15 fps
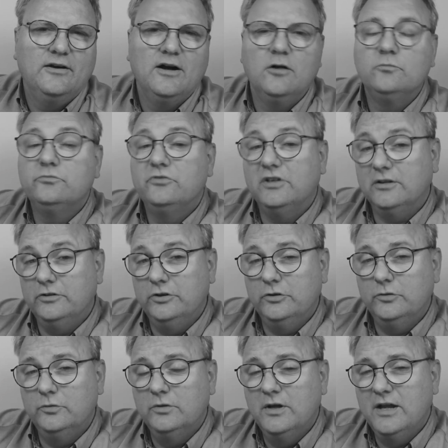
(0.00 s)
I'll tell
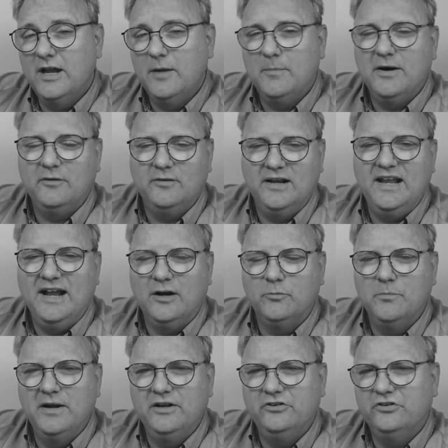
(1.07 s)
you about layout
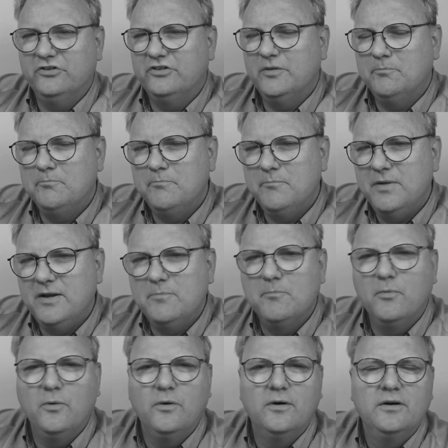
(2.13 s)
managers a bit
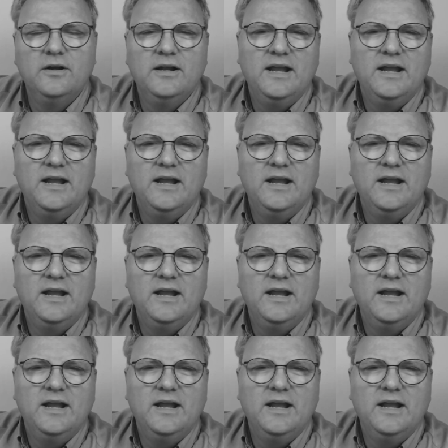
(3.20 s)
more,